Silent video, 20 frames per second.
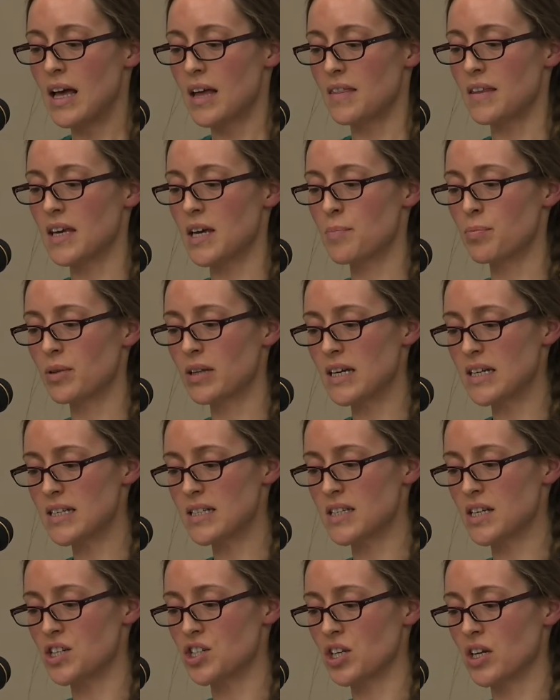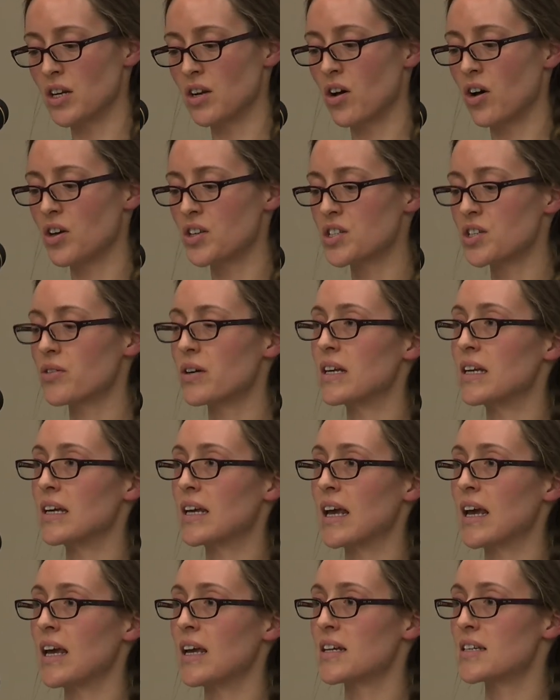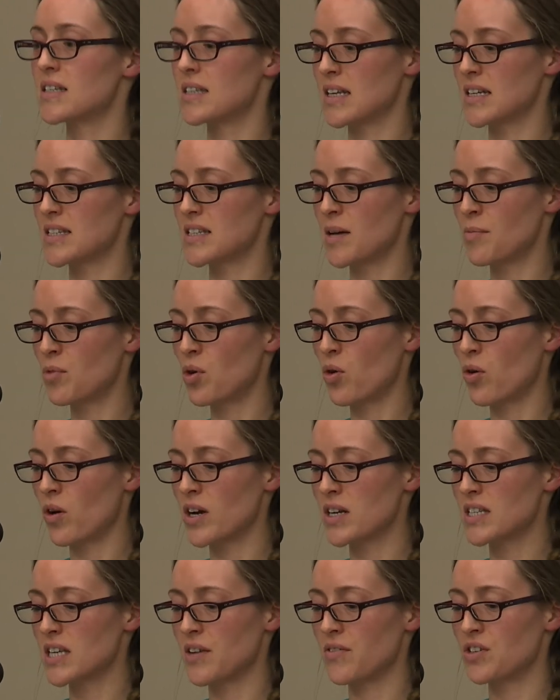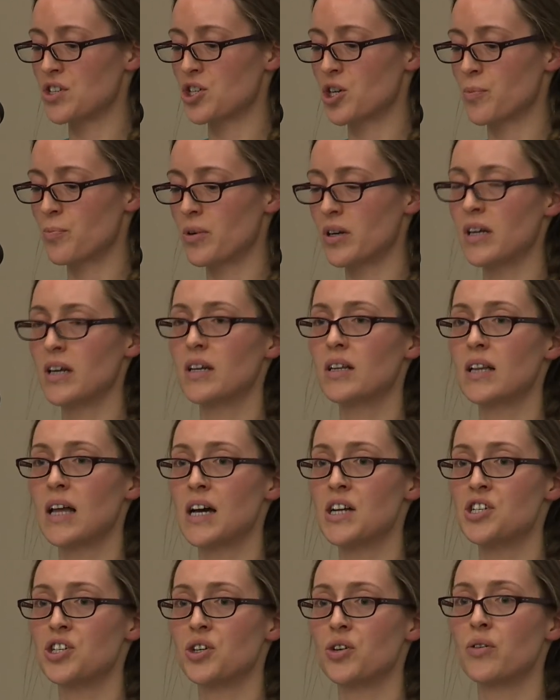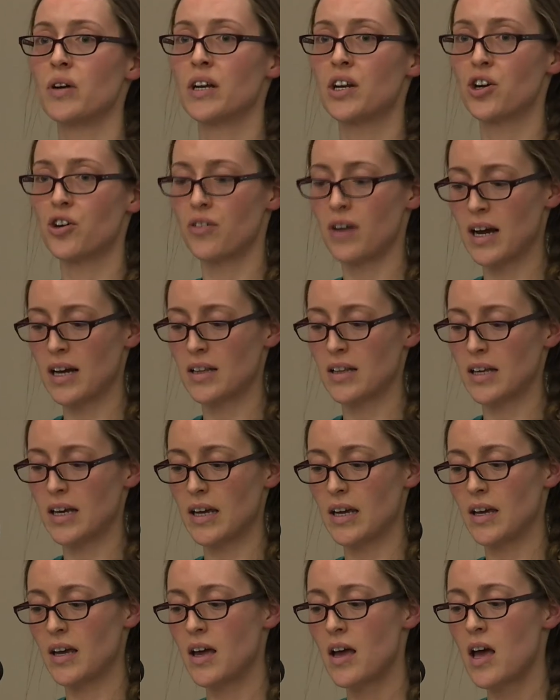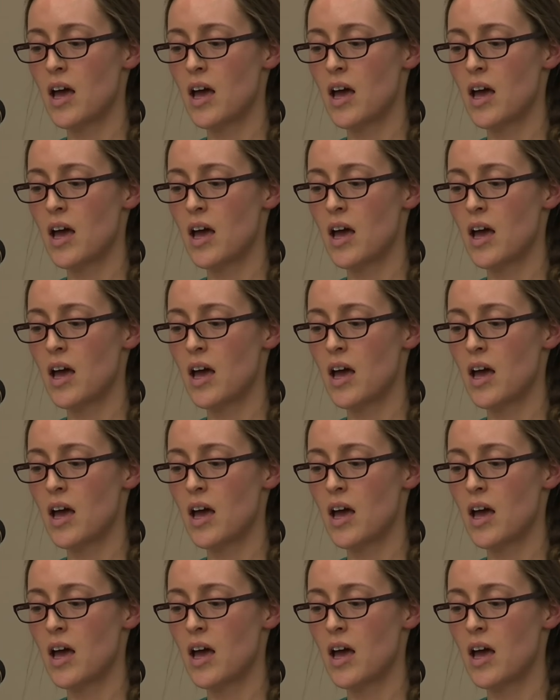The Ipoli decision also indicates that some courts have interpreted Gladue incorrectly